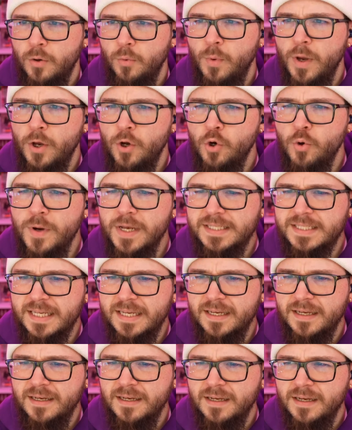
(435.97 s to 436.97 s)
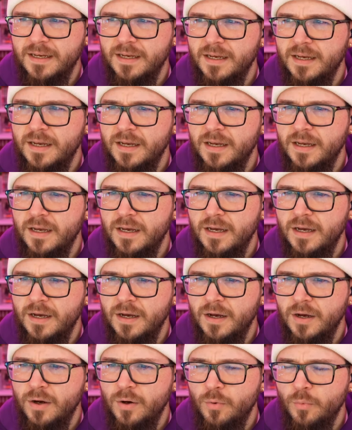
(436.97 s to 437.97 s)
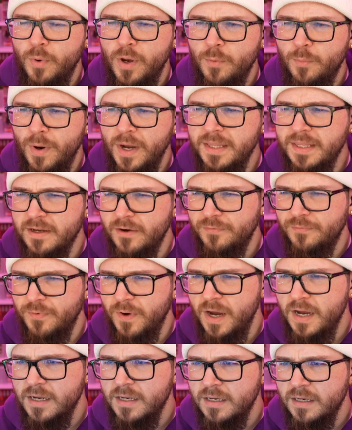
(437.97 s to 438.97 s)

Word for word: Wait, who is it? Wait, what the fuck?